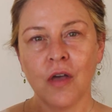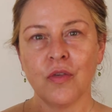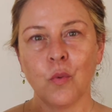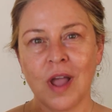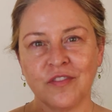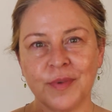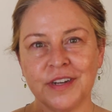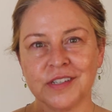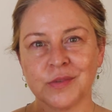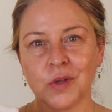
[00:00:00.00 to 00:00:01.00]
the wife
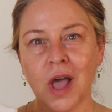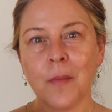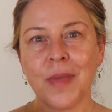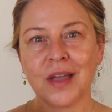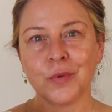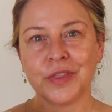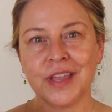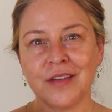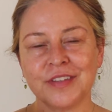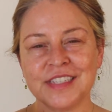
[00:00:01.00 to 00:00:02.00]
beaters. We'll come back with
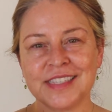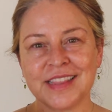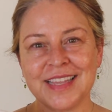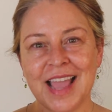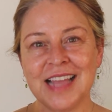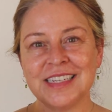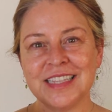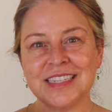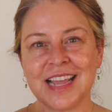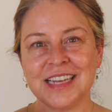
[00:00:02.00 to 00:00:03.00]
the evidence at the end of
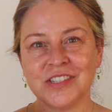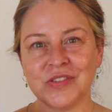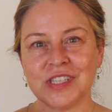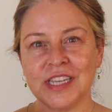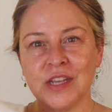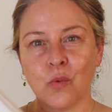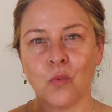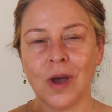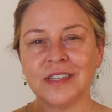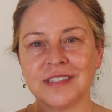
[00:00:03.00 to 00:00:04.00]
the day to see
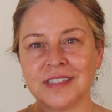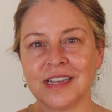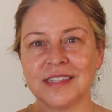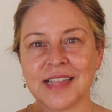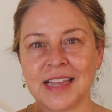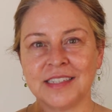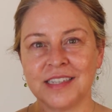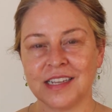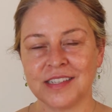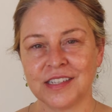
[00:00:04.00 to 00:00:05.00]
what does and
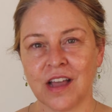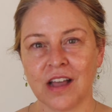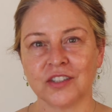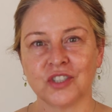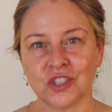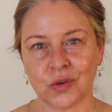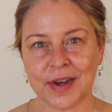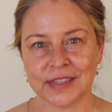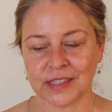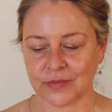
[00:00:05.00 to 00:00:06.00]
does not
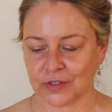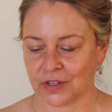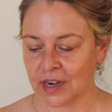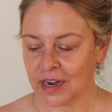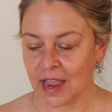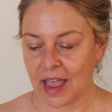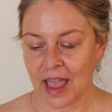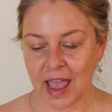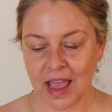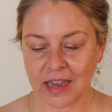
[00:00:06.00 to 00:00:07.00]
transfer
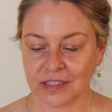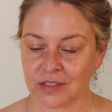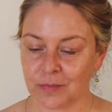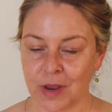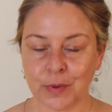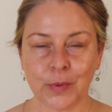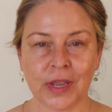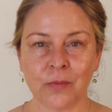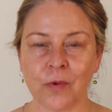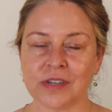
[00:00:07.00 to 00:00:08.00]
and maybe we
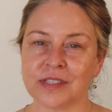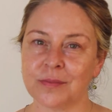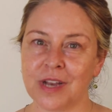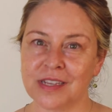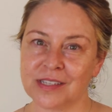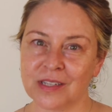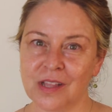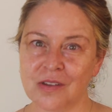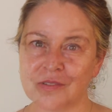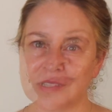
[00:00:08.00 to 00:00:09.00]
can wear some nice
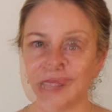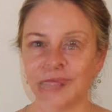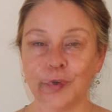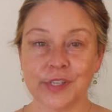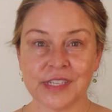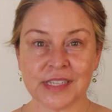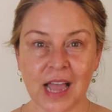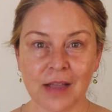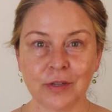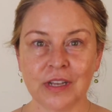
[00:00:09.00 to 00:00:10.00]
clothes. Like for instance,
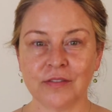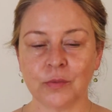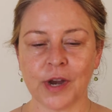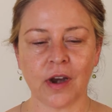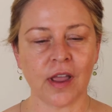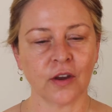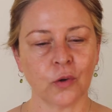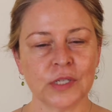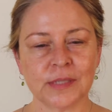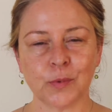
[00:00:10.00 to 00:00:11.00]
I would love to wear a
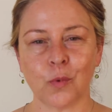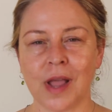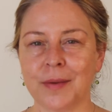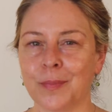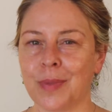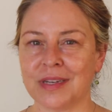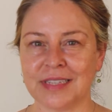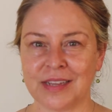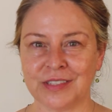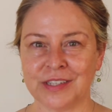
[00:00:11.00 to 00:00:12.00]
crisp white butt
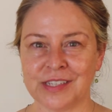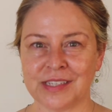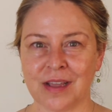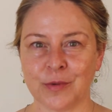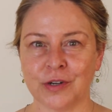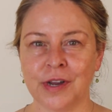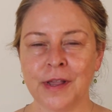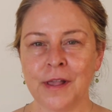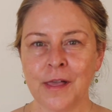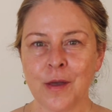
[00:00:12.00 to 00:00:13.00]
down in the summer,
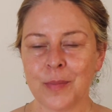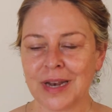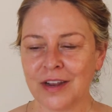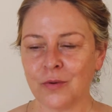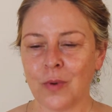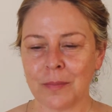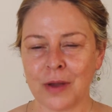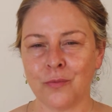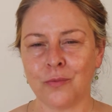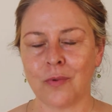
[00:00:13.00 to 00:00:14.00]
but I don't want
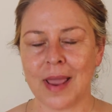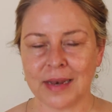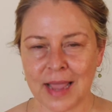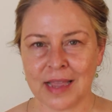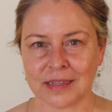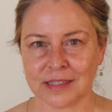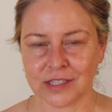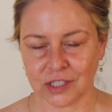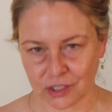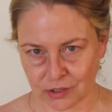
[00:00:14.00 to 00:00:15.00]
my red ass